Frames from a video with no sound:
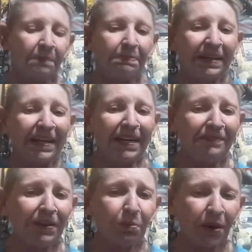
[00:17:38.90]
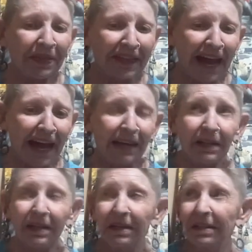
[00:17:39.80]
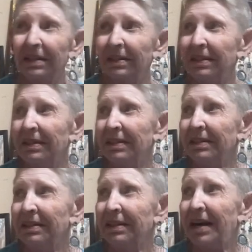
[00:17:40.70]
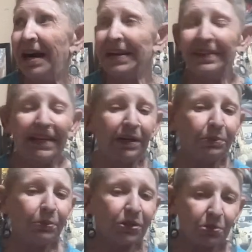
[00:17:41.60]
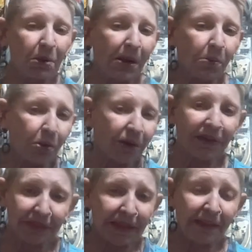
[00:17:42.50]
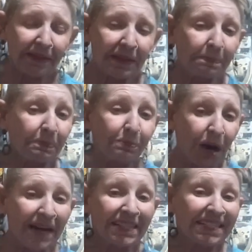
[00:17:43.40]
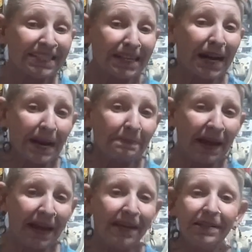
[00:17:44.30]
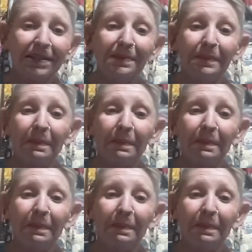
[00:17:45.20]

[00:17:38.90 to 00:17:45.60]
But even with that, I think it was well worth the price that I paid.